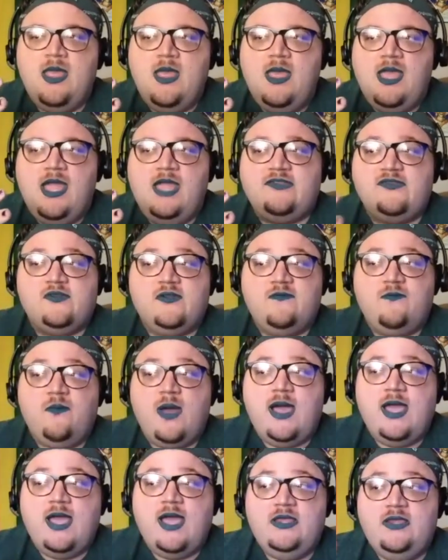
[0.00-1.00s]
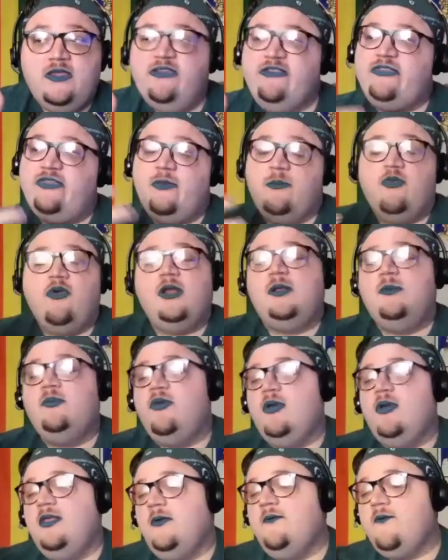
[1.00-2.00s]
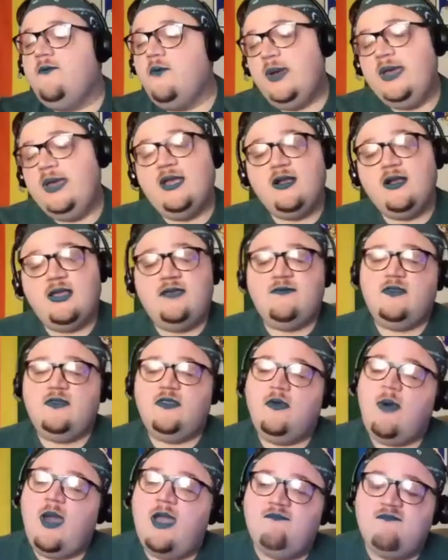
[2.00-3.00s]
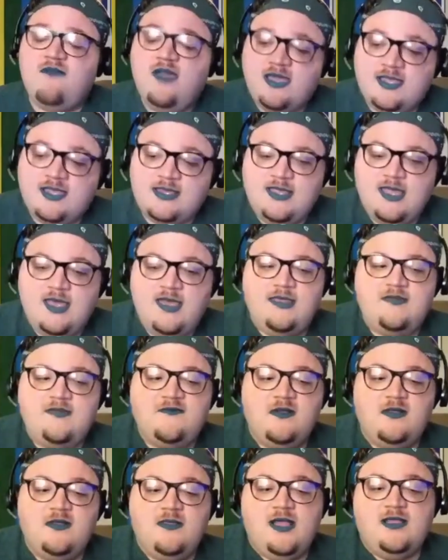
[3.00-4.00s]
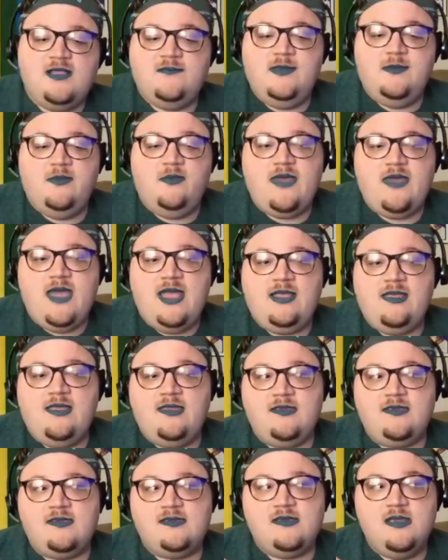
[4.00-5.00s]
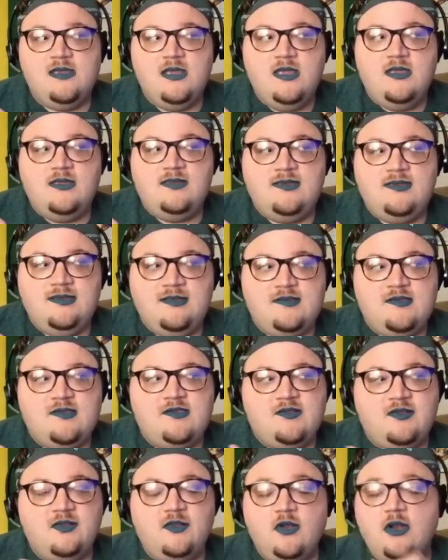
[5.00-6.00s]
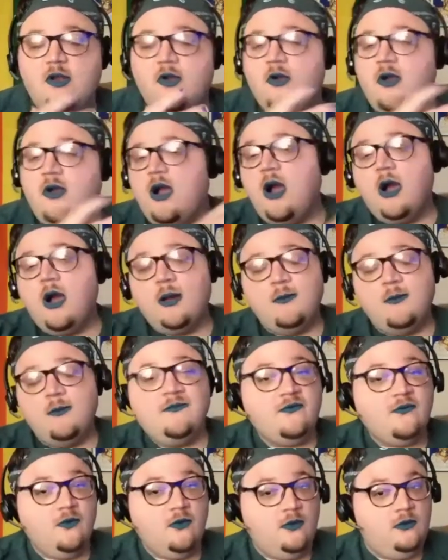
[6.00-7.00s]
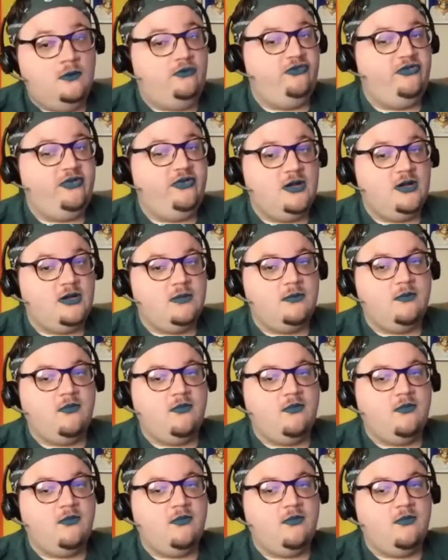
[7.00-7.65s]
it's sort of why I use the broad umbrella of queer, even though I recognize for a lot of people that is seen as a slur or a harmful term,